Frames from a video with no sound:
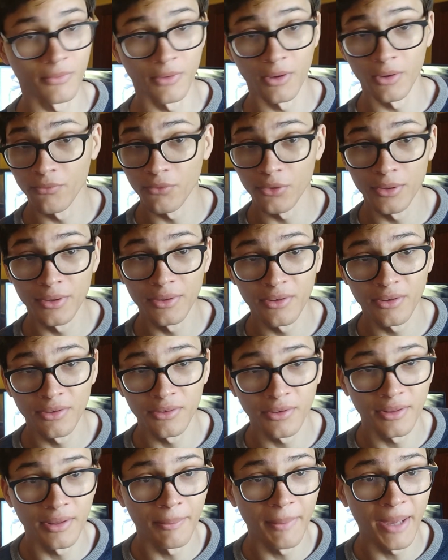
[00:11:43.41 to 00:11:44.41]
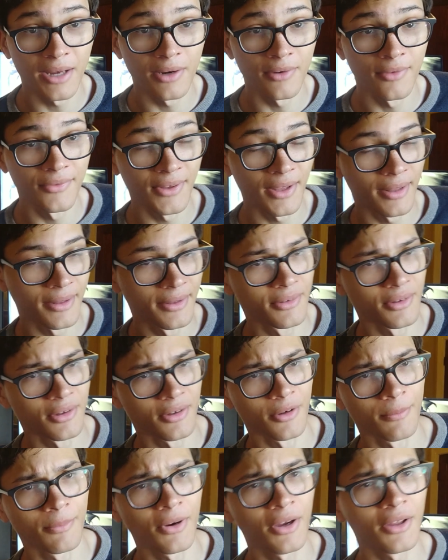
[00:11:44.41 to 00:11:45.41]
for instance, on the matter of Sally's
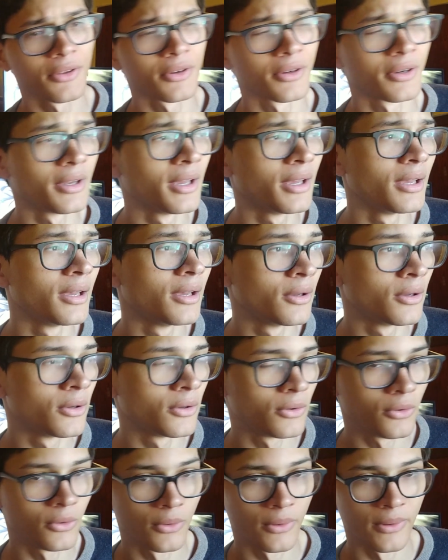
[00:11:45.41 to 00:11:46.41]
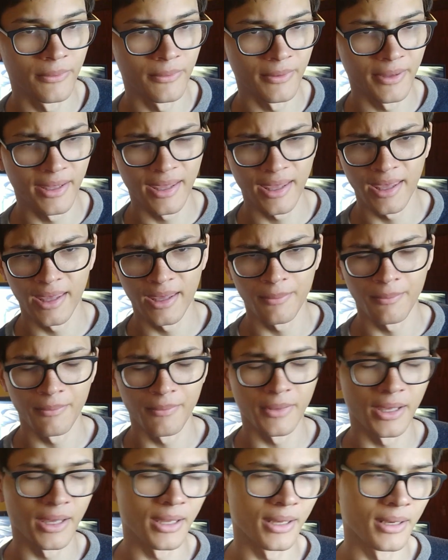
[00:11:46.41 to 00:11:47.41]
younger brother, who came,
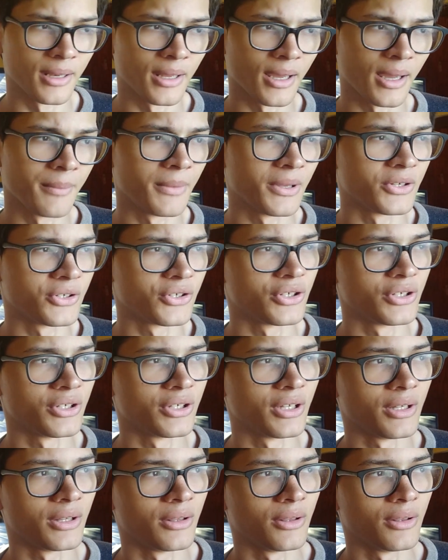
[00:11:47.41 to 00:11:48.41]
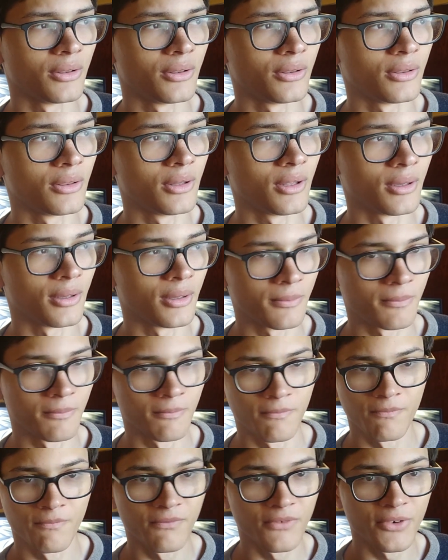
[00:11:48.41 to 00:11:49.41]
and I mentioned in the
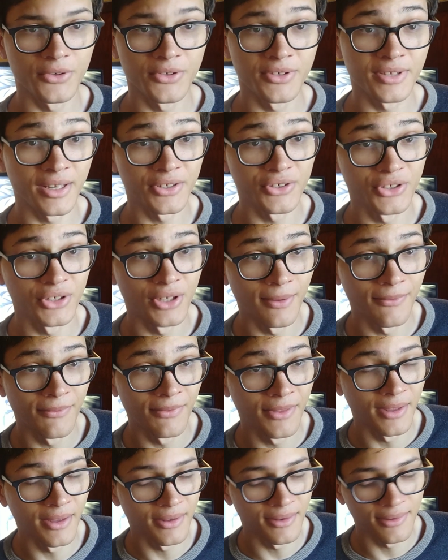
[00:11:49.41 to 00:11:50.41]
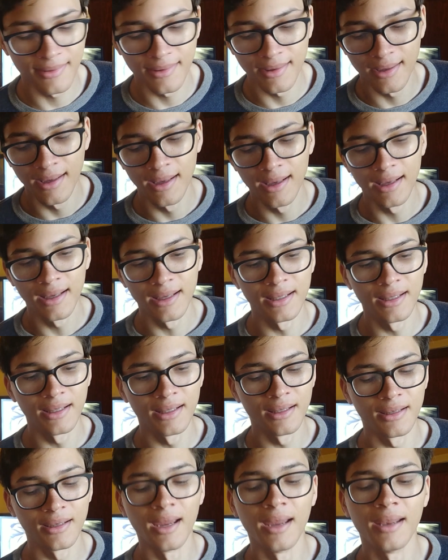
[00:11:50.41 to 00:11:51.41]
first section of this,
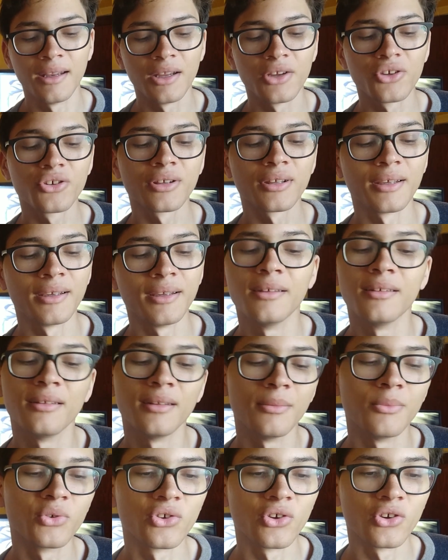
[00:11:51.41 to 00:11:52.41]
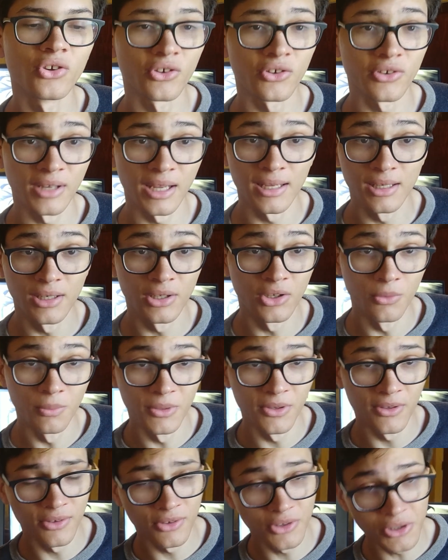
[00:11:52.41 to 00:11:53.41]
he initially seems to just hate
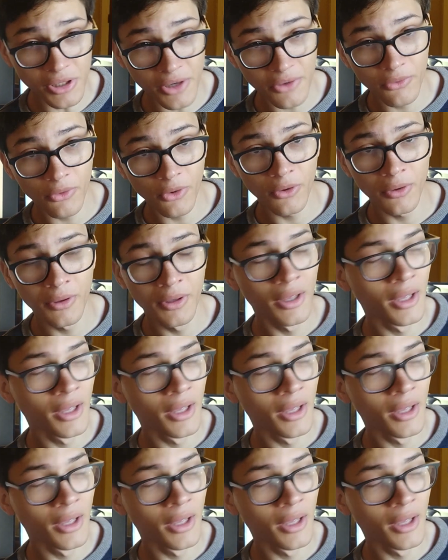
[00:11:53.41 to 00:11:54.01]
humans in general,